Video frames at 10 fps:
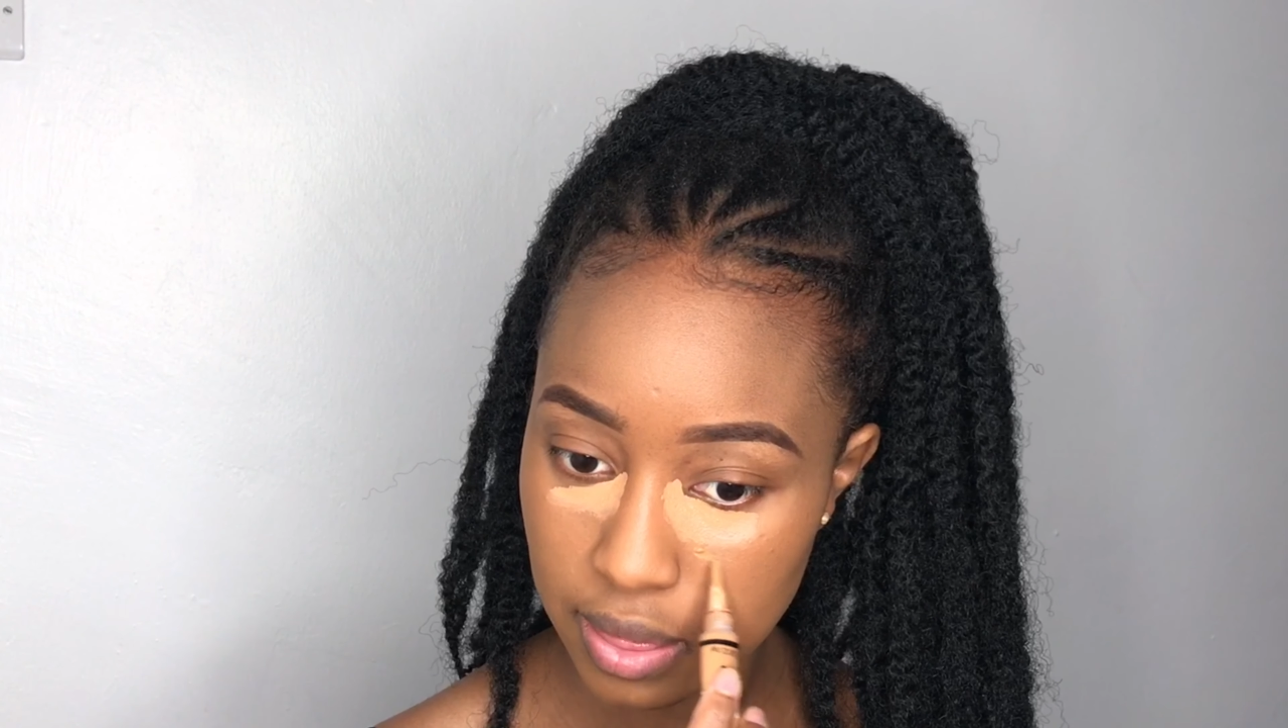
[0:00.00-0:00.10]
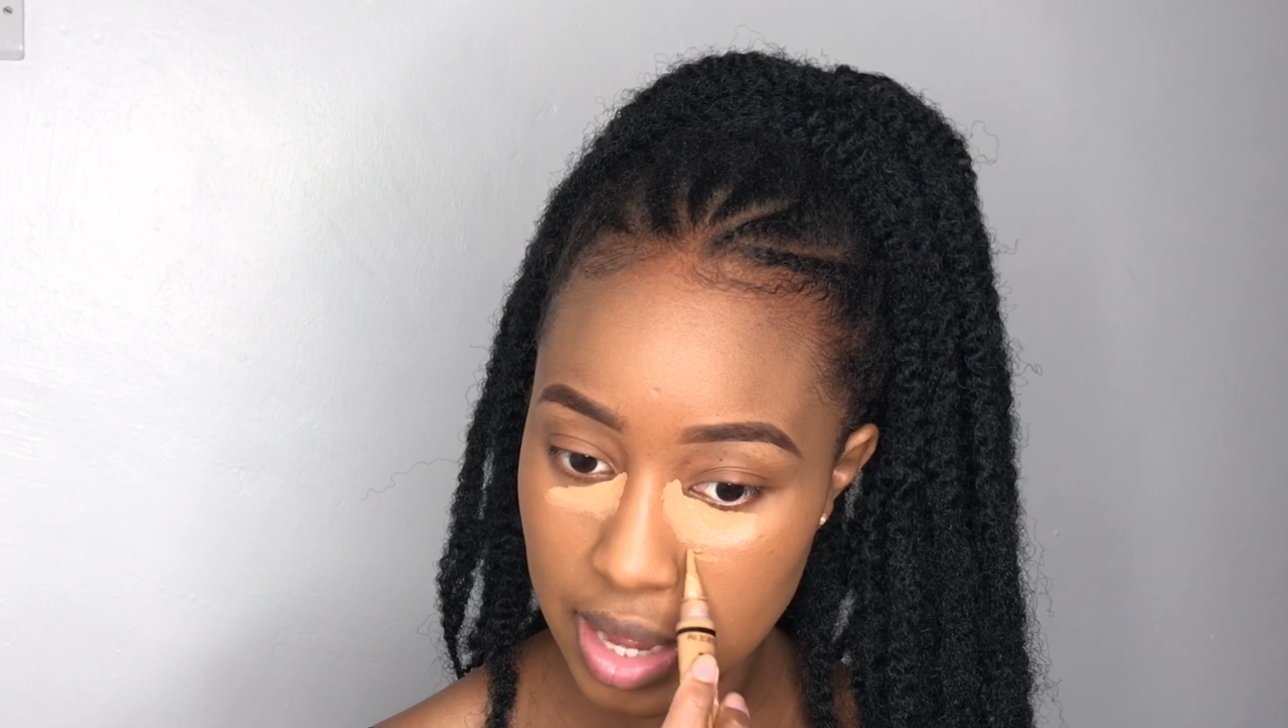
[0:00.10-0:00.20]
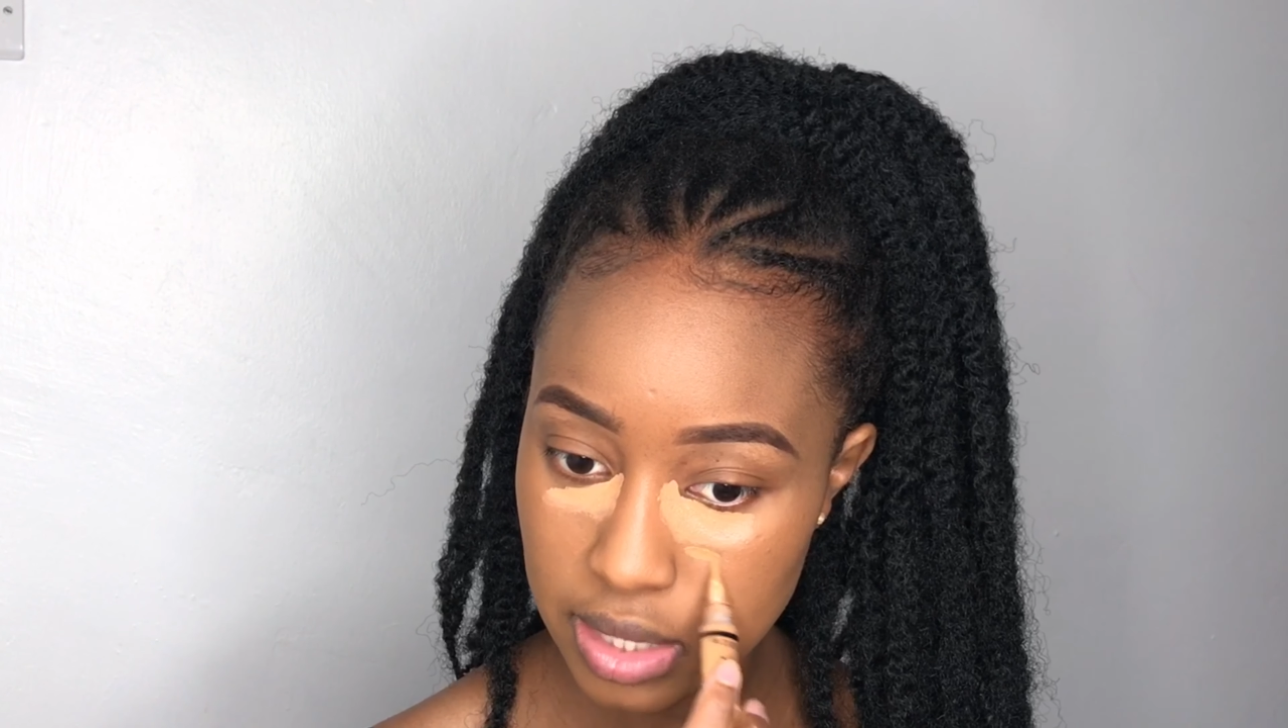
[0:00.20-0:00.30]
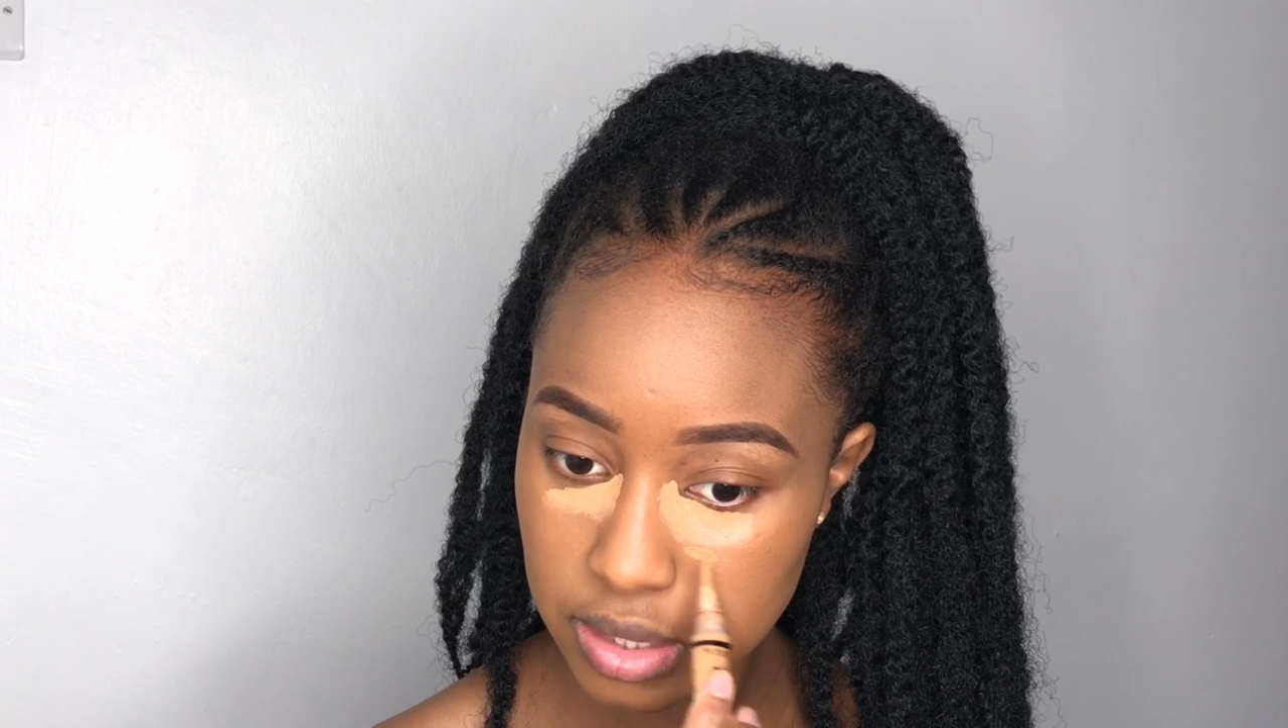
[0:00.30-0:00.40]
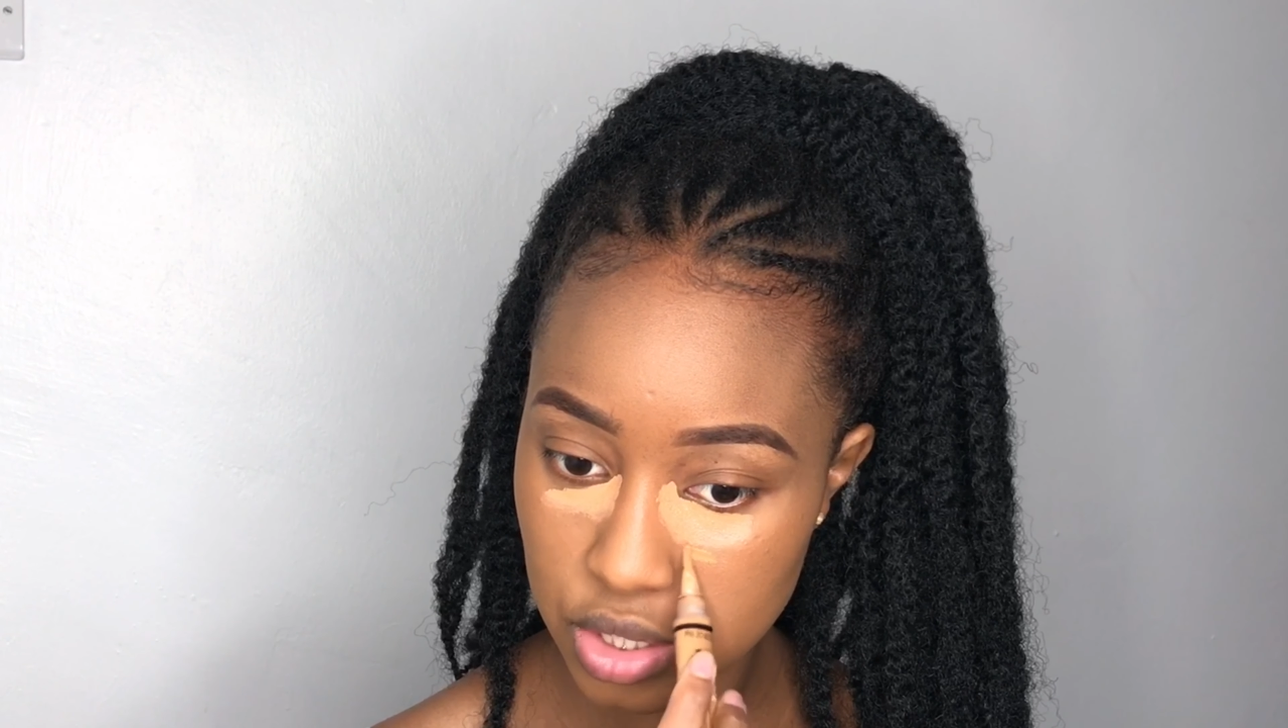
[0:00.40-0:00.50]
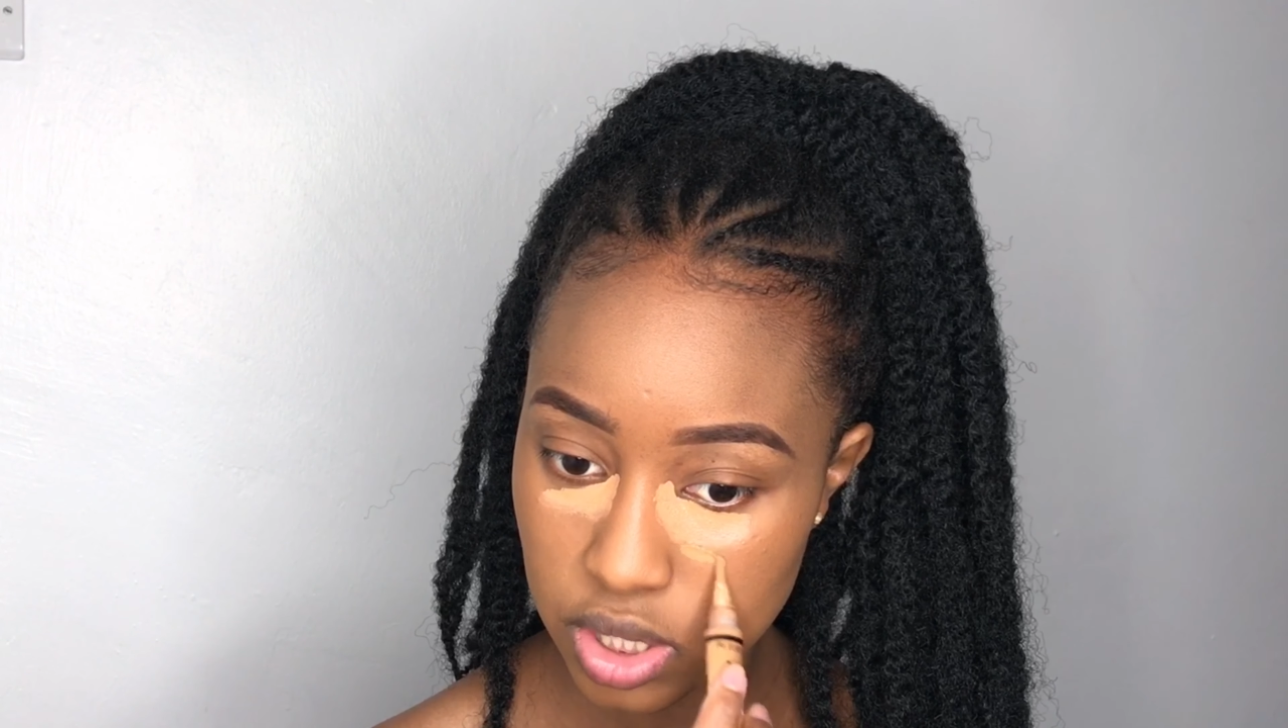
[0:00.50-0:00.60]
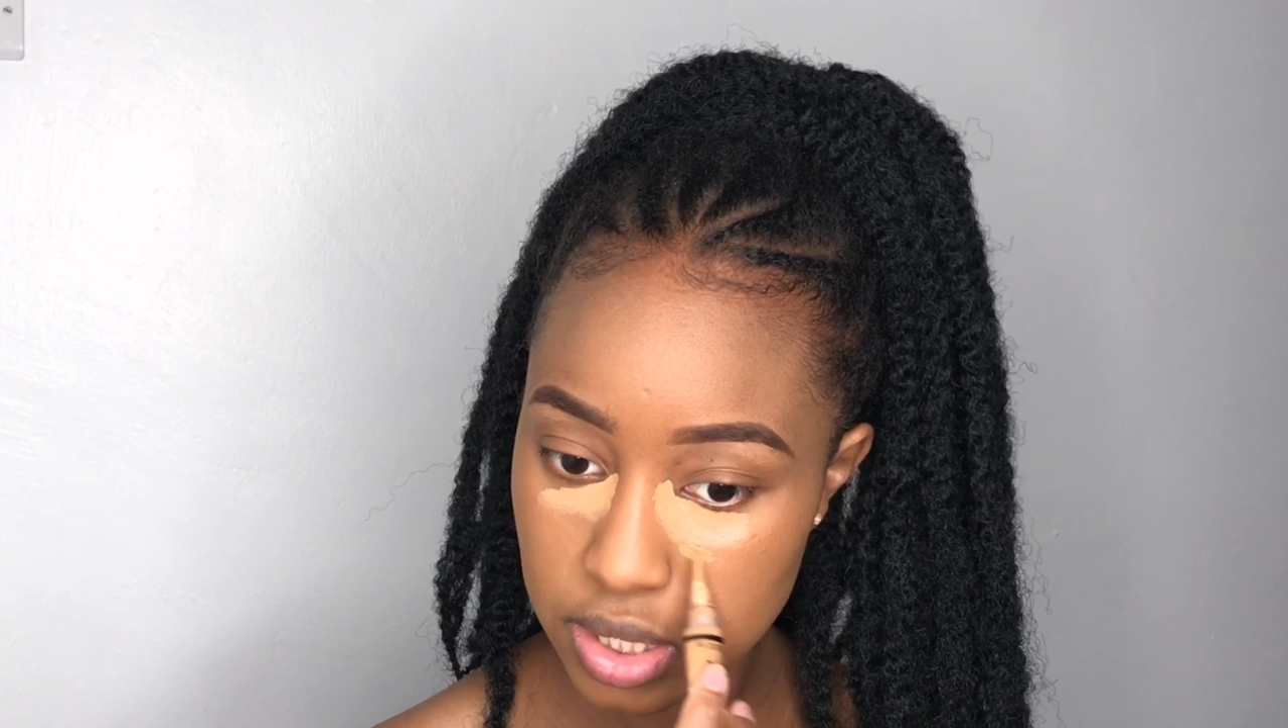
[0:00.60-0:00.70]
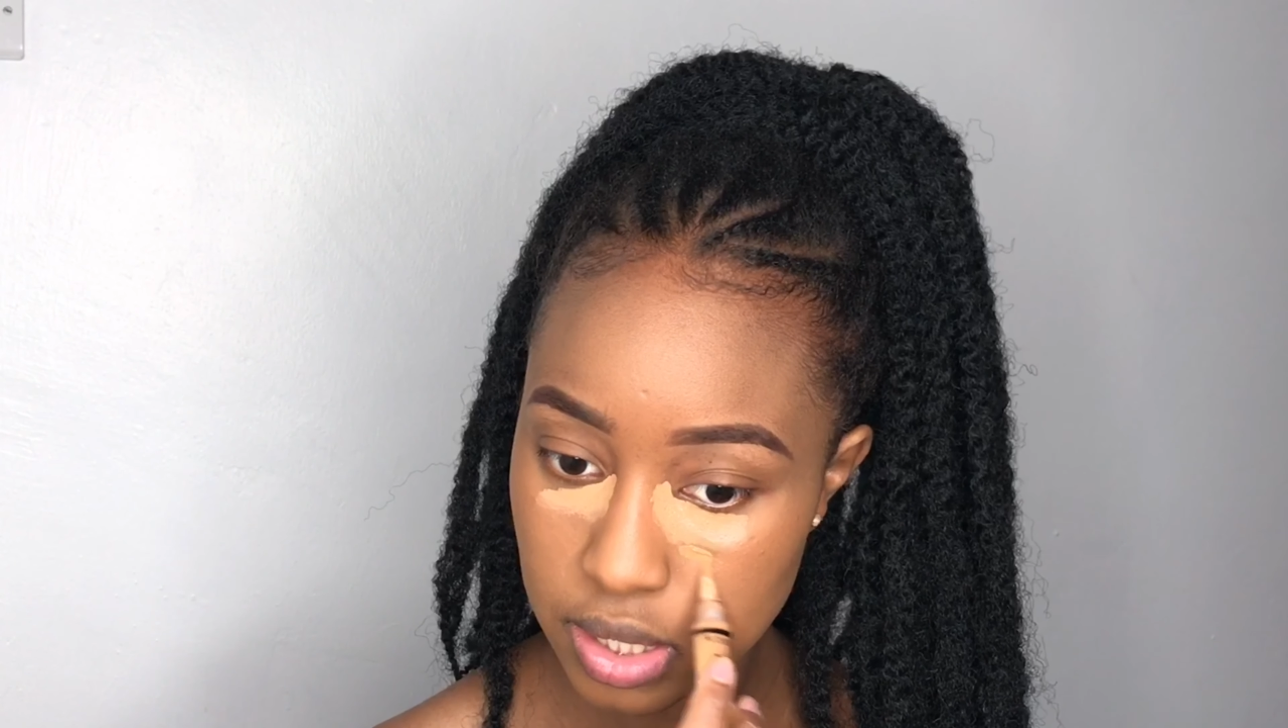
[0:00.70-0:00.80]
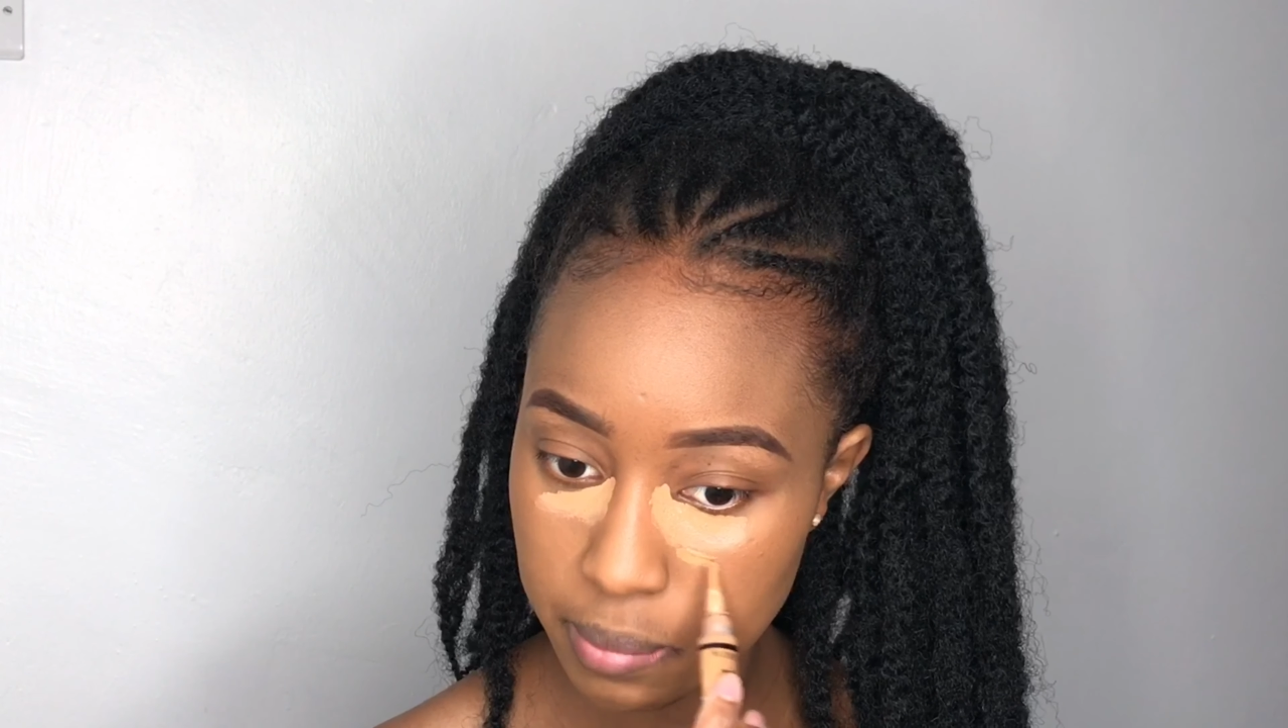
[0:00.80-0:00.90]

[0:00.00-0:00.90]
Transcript: that just a